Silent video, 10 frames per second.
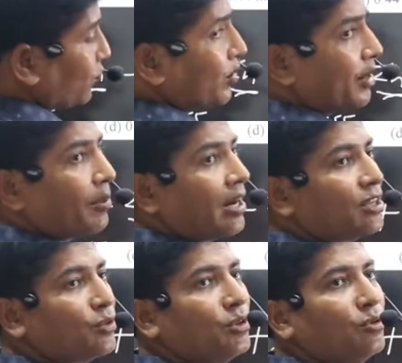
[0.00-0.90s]
two, V
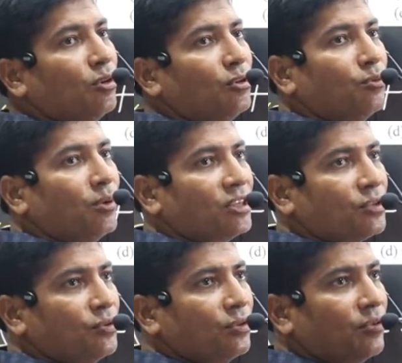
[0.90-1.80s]
minus two is equal to plus
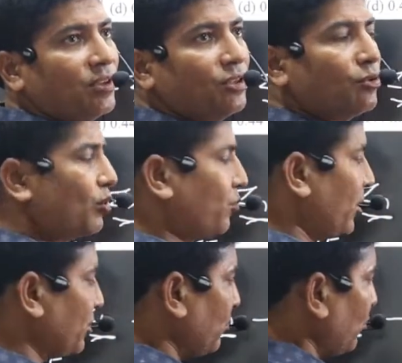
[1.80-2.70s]
two, the V is equal to
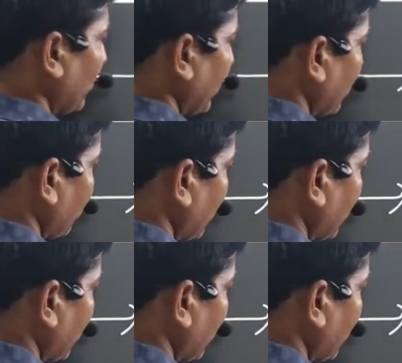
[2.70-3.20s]
plus four, it